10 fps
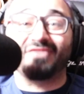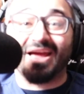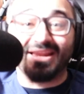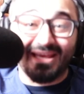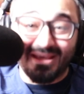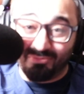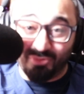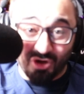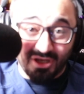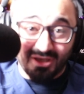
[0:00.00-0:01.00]
of an
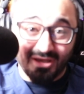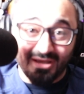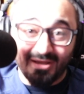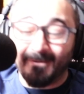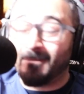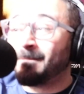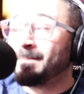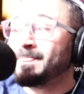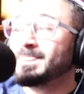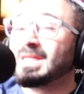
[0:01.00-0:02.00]
ebook
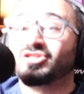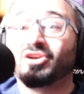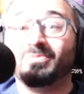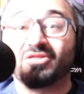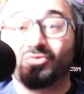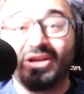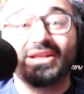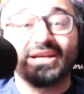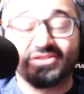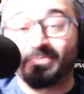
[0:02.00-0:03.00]
that took me
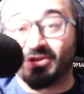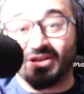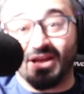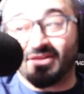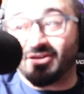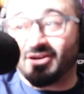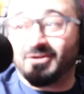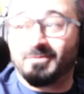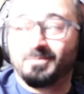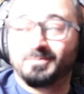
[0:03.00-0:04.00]
3 days to put together.